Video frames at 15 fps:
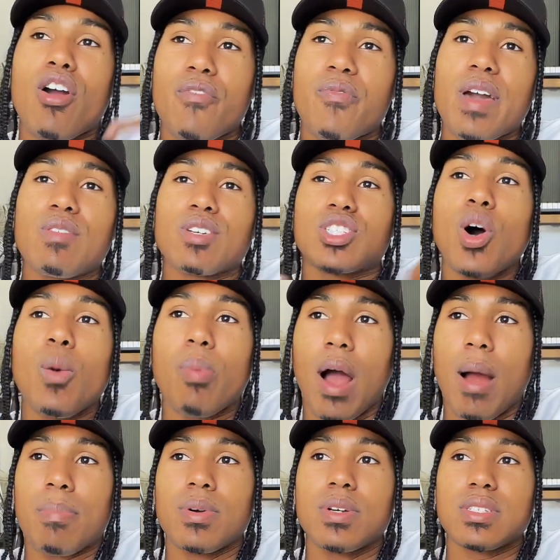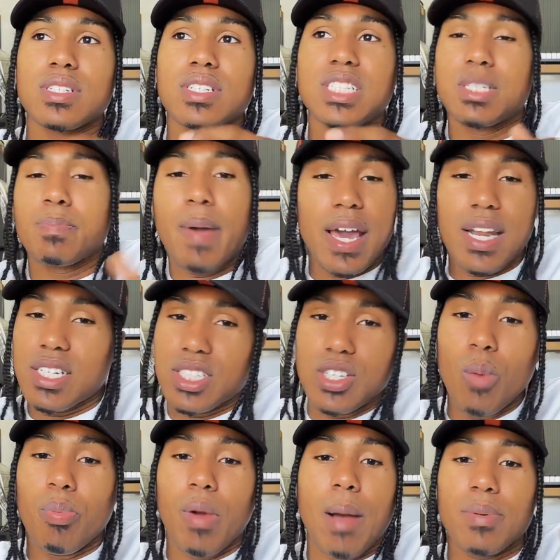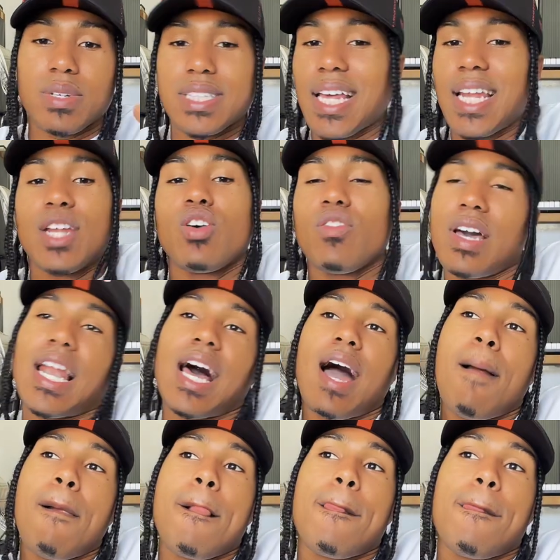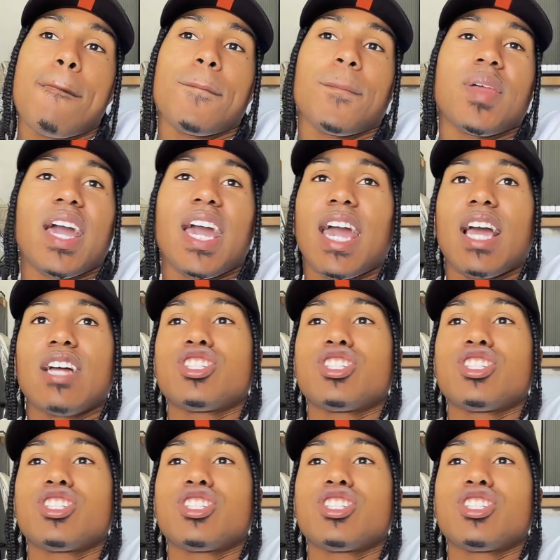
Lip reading: She would just put on her favorite soap operas, Spanish soap opera, telenovela,